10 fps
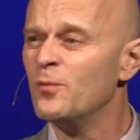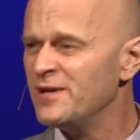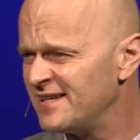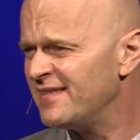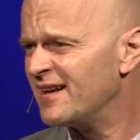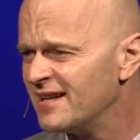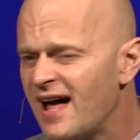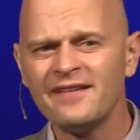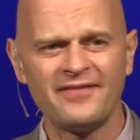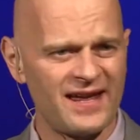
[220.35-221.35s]
we see that a
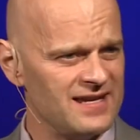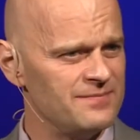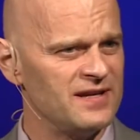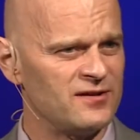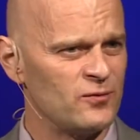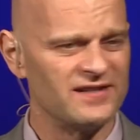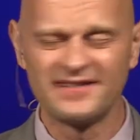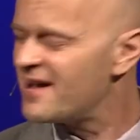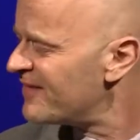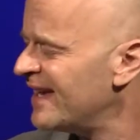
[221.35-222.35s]
lot of that in-between
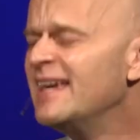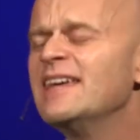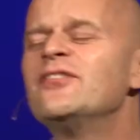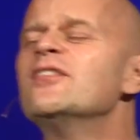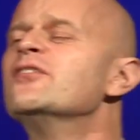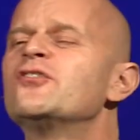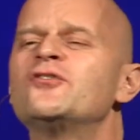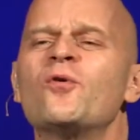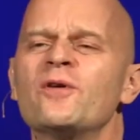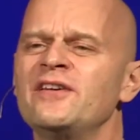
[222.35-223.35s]
stuff isn't
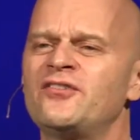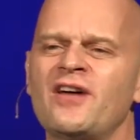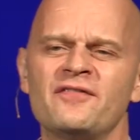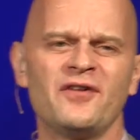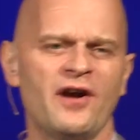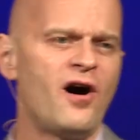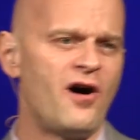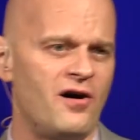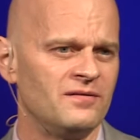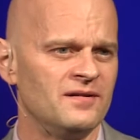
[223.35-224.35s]
story stuff at
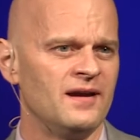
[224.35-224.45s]
all.